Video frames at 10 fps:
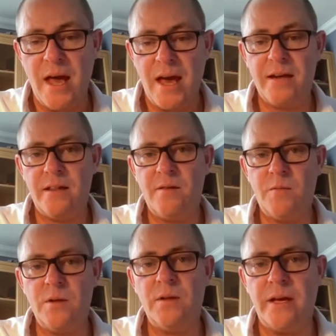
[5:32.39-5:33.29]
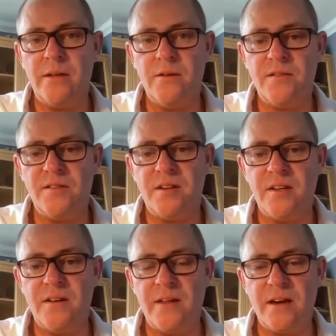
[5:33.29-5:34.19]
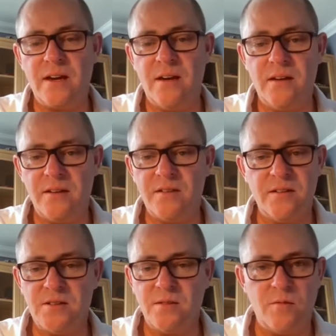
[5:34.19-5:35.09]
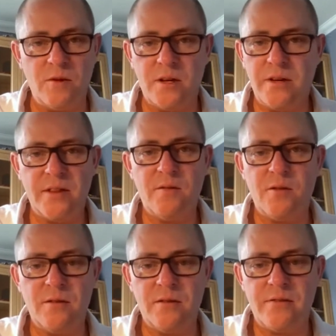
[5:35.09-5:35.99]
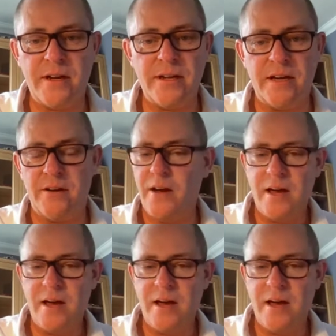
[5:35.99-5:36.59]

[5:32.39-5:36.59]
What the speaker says: and they will get used to sitting in that car, listening to whatever they want on the radio,